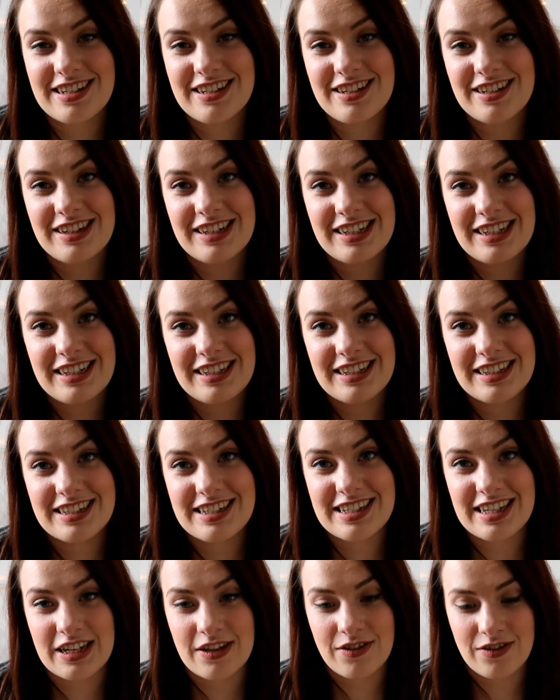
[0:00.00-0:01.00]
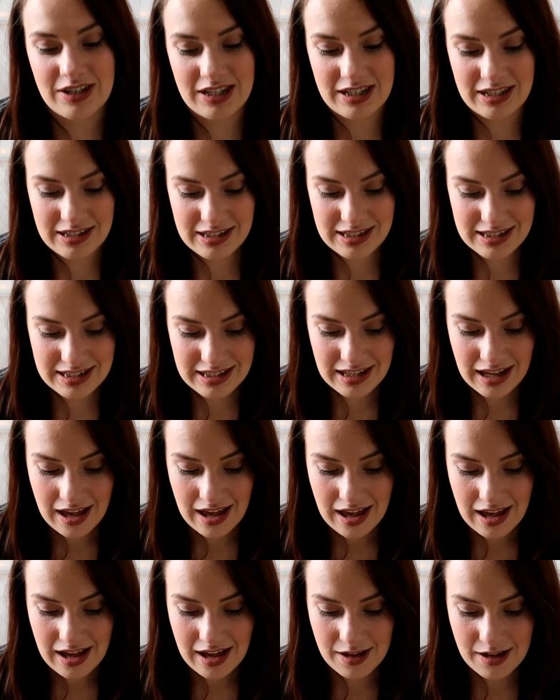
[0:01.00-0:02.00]
another series,
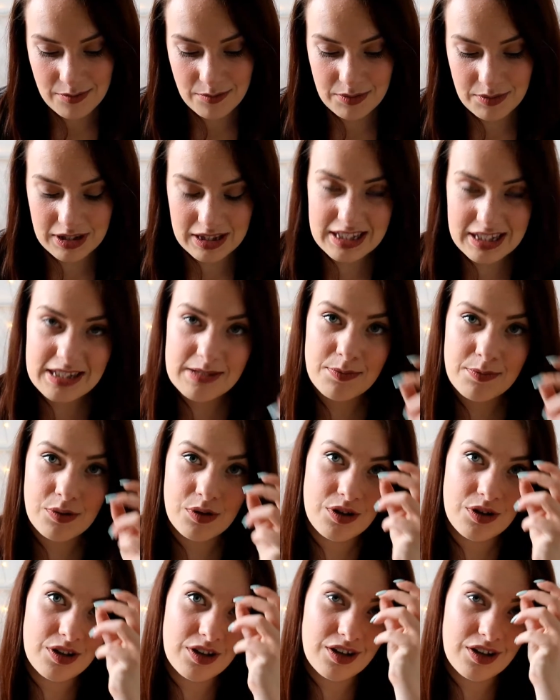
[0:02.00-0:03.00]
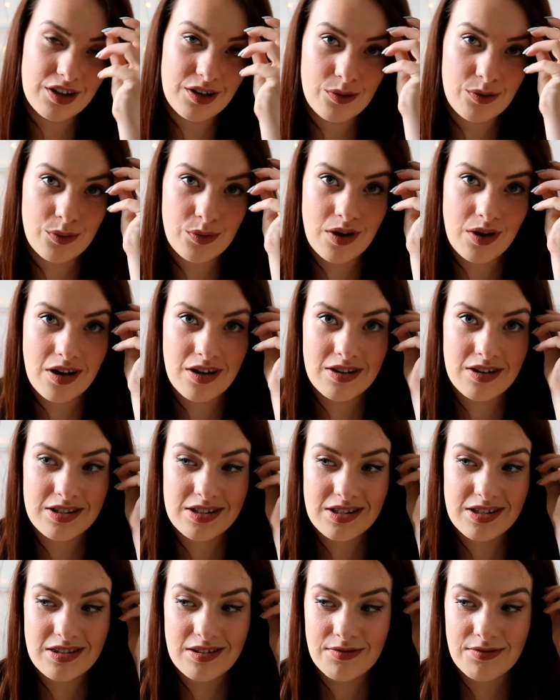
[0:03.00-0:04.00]
um, but this book
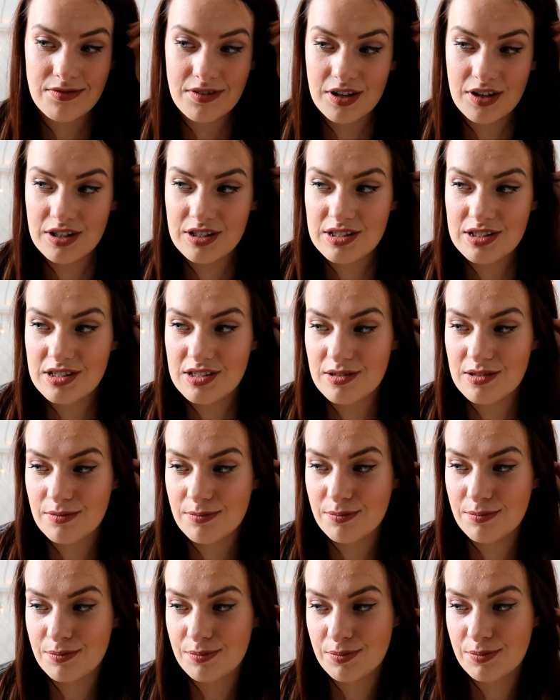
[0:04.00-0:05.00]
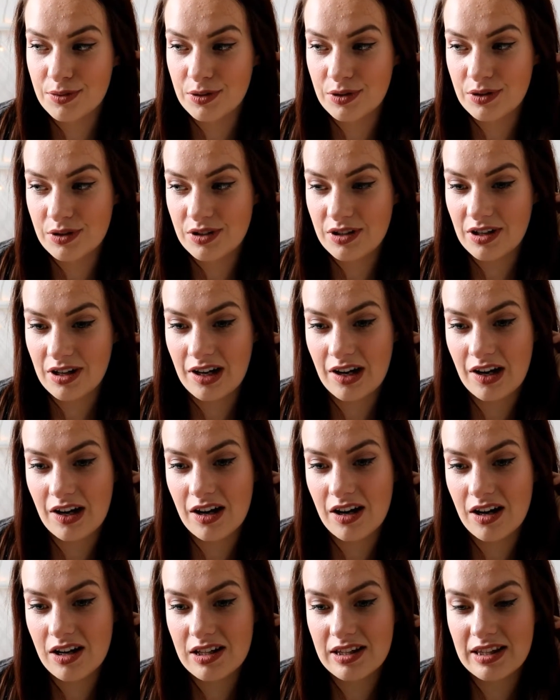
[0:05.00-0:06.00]
was the first book
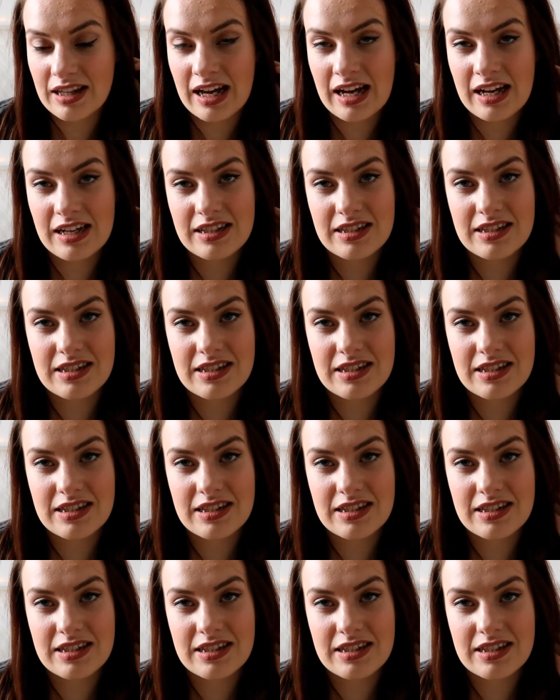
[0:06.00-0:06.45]
that